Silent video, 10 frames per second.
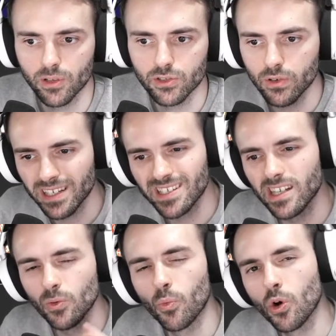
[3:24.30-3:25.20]
So you can
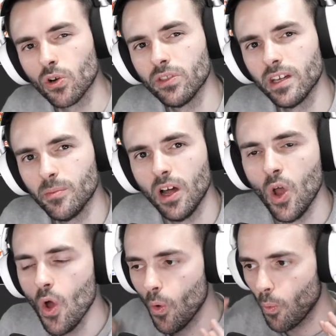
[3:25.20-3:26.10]
still work on them
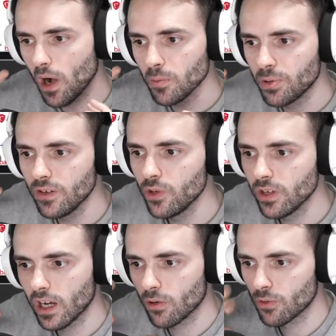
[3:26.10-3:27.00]
while
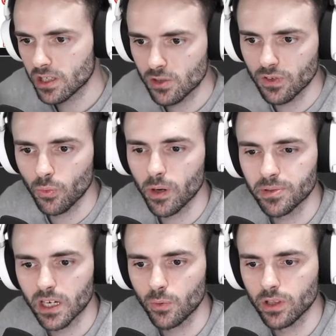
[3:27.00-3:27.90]
previewing how the rest of the
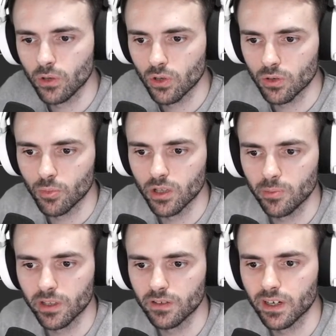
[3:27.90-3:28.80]
website will look on
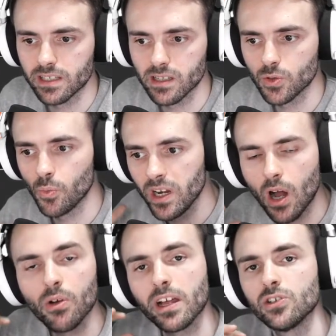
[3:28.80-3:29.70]
multiple devices
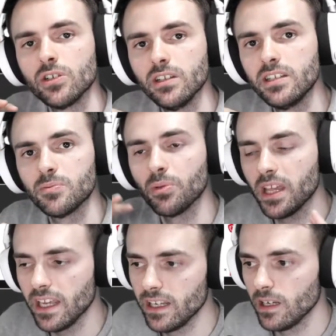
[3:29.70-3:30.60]
without actually
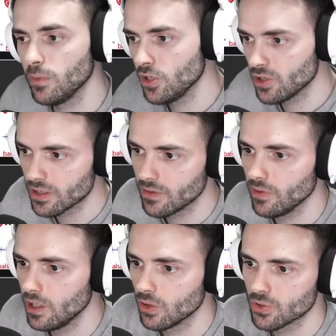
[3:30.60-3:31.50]
displaying the animations, the
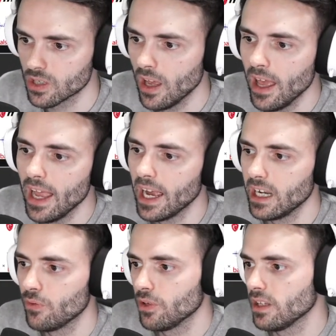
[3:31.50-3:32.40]
videos, and
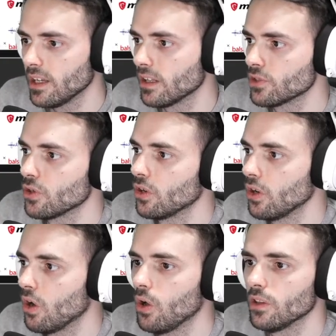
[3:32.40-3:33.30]
everything else on
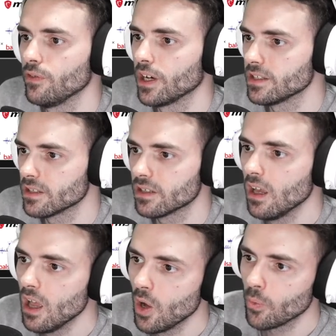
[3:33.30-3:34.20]
all devices.
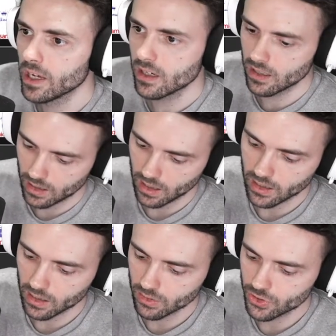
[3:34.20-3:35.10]
We added
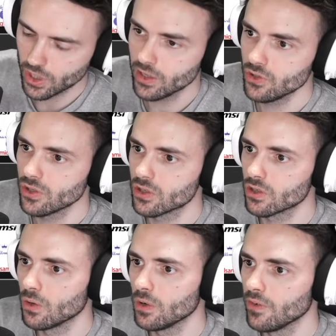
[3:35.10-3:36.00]
another change.
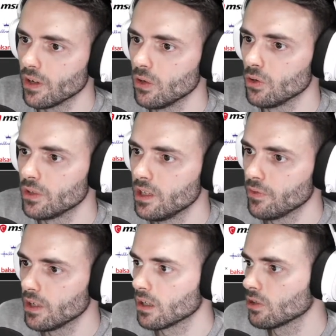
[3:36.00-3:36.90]
So if I go to
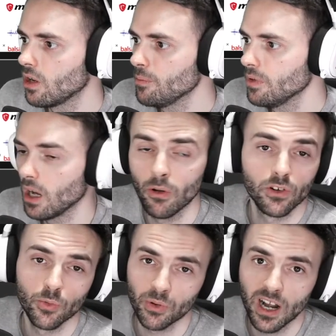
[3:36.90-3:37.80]
giphy.com, however
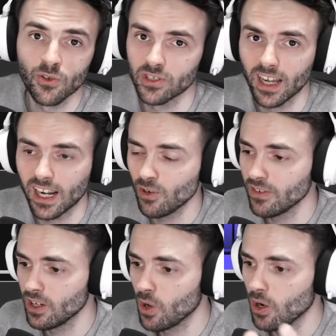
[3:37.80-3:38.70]
you pronounce that, I don't
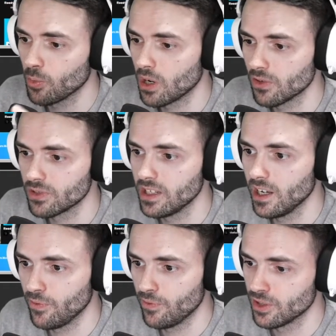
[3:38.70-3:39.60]
even know how to pronounce
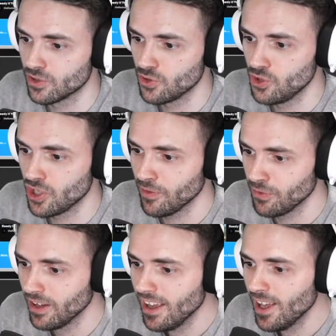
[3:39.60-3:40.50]
GIF versus GIF.
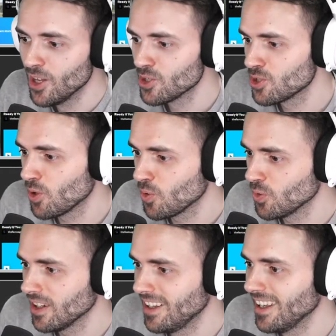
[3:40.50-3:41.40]
So
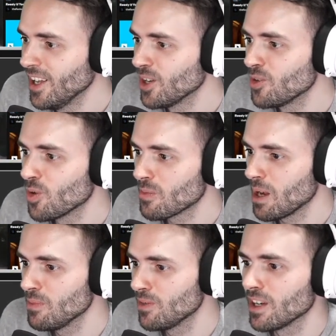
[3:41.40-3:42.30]
don't mind
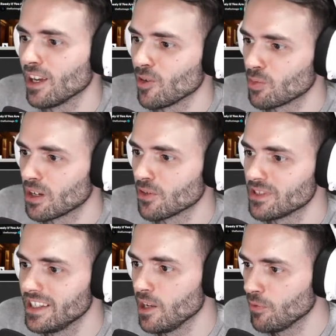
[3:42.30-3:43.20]
me if I cannot pronounce
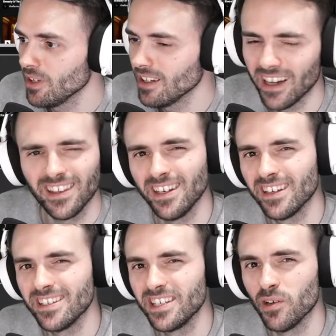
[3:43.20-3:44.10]
Giphy. I think that
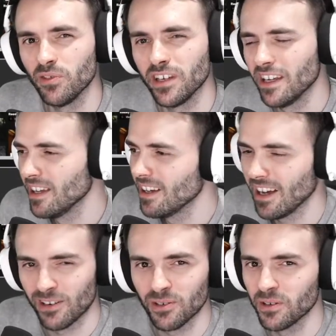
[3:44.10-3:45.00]
it's Giphy. I
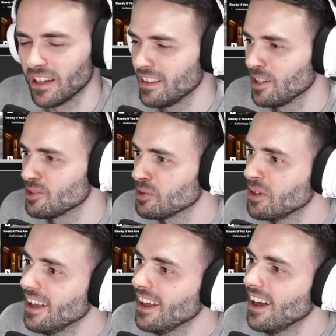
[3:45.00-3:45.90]
don't know. I think so.
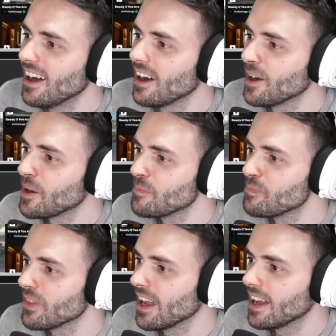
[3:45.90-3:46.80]

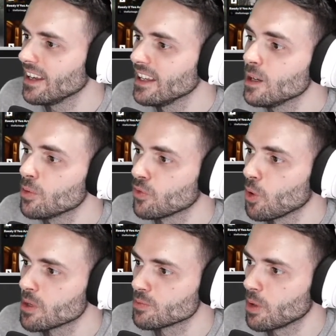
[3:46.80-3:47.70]
And in the
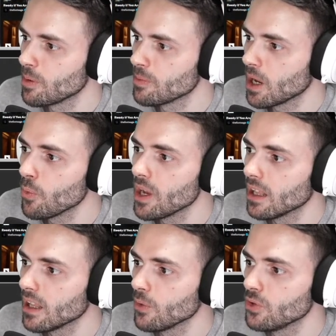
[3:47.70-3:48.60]
performance pop-up, now we
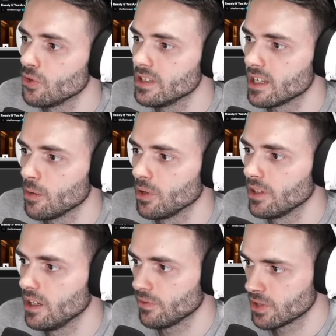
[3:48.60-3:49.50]
allow you to disable
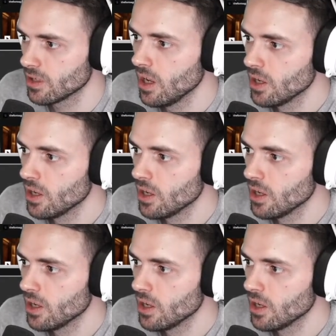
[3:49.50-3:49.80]
GIFs.